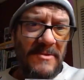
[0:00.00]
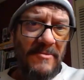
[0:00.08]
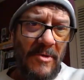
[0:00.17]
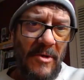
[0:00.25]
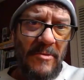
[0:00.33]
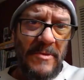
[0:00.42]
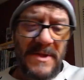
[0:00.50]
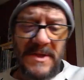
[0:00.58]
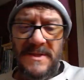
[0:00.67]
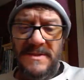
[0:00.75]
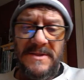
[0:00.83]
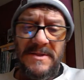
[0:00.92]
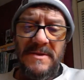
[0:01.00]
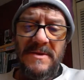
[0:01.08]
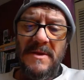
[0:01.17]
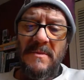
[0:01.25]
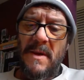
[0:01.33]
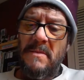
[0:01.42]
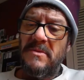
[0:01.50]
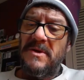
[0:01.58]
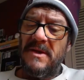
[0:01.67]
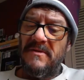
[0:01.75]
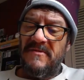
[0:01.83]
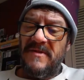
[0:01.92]
to roll with these
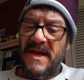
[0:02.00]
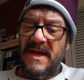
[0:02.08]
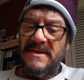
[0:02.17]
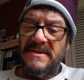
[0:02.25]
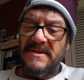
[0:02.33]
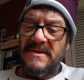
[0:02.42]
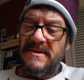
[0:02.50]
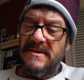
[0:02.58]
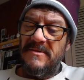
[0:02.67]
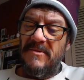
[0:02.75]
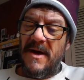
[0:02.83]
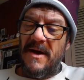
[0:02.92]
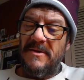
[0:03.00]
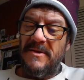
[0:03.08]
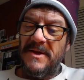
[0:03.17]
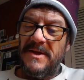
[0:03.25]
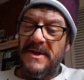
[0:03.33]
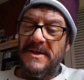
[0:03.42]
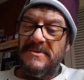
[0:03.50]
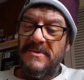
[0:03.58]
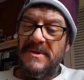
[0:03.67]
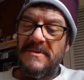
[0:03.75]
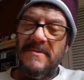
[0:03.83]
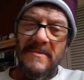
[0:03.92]
commemorative cases. Wow, look at this
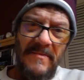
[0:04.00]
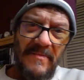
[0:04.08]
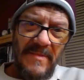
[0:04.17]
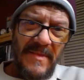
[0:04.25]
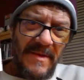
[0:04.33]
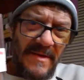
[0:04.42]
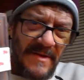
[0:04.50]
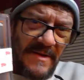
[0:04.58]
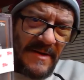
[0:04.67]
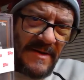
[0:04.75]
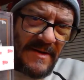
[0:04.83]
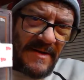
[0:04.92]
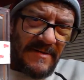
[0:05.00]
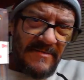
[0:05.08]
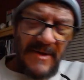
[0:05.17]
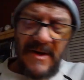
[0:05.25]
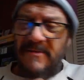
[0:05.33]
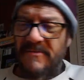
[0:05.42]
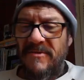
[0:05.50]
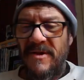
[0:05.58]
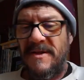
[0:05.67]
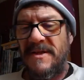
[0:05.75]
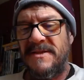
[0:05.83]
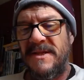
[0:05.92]
one. Right up
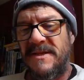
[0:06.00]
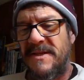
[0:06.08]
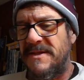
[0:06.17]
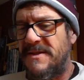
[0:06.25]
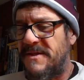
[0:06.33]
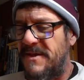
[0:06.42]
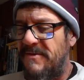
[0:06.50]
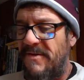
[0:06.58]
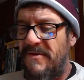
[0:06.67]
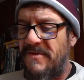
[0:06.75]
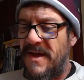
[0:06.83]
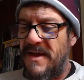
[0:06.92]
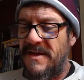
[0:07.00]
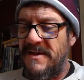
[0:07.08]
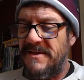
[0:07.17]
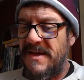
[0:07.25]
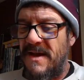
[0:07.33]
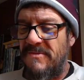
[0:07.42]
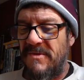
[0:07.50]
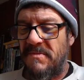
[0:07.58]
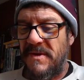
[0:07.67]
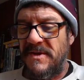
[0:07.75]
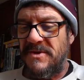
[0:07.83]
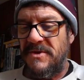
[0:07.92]
front, let's get this sleeve off of that. That's Cal
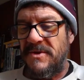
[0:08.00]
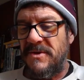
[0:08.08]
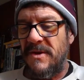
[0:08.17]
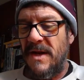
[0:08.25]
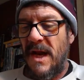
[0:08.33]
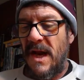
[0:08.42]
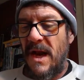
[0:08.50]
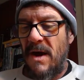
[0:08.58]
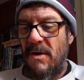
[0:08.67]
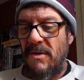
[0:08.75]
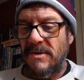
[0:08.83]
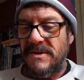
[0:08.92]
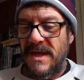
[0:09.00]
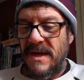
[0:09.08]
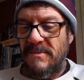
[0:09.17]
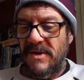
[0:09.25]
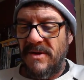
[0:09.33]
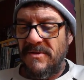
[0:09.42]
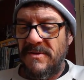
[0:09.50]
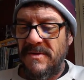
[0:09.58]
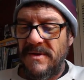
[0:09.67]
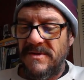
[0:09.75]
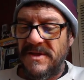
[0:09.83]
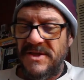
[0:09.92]
Ripken Jr. a long time ago.
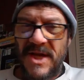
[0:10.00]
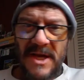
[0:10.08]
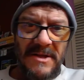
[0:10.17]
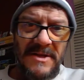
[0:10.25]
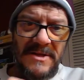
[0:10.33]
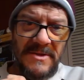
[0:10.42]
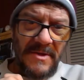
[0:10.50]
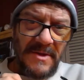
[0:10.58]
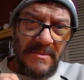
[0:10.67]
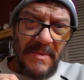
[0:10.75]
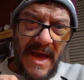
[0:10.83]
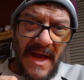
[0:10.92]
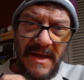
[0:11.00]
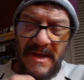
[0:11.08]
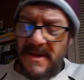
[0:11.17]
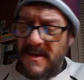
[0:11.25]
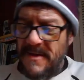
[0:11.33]
There's a checklist on the back.